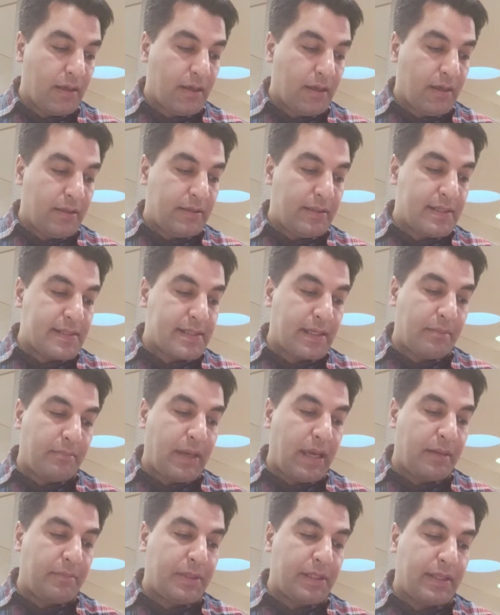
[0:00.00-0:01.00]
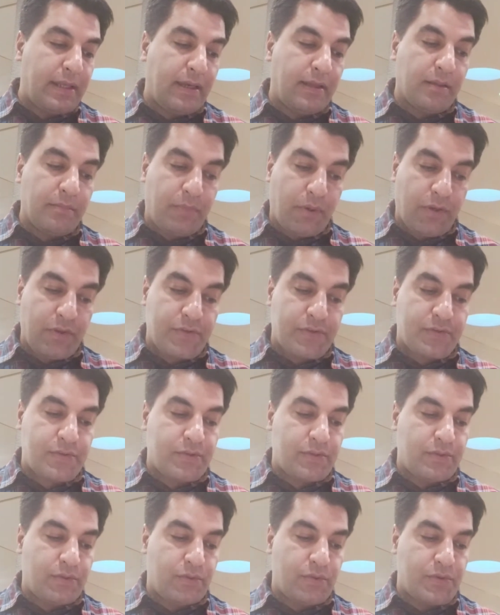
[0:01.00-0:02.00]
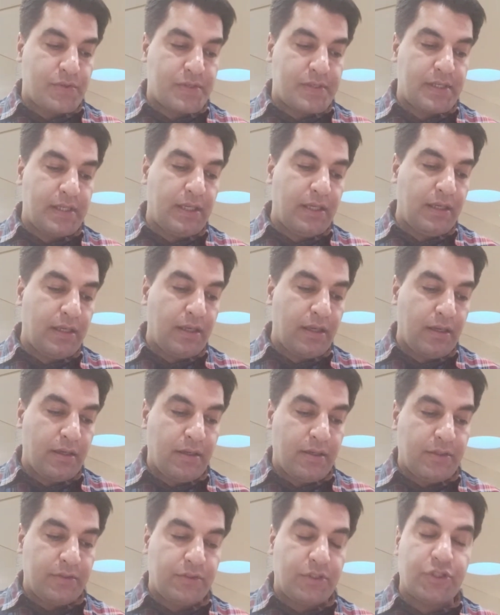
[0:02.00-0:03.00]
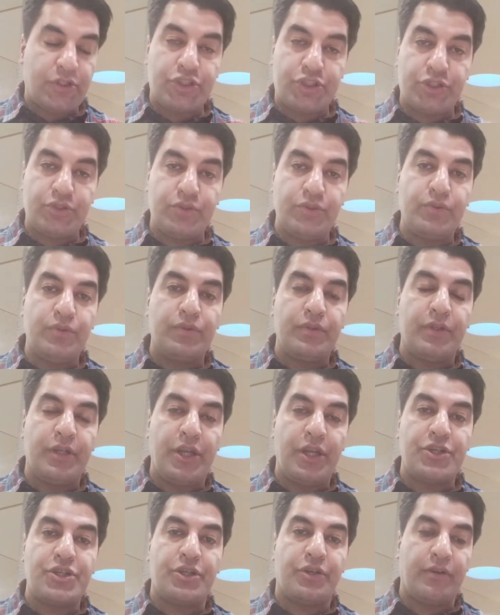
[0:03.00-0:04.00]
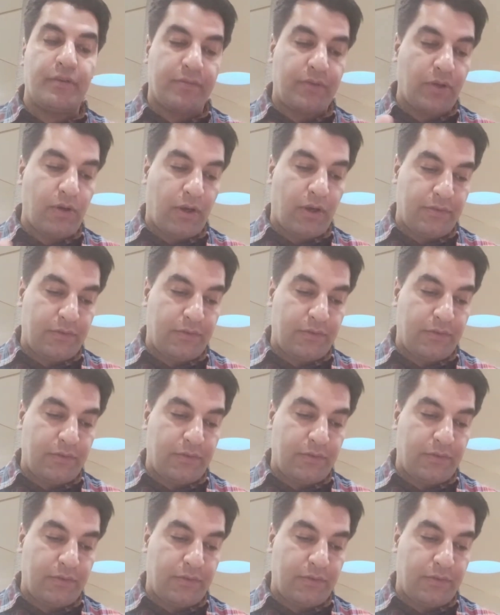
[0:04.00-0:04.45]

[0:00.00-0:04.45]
This commandment help us to see the true nature of God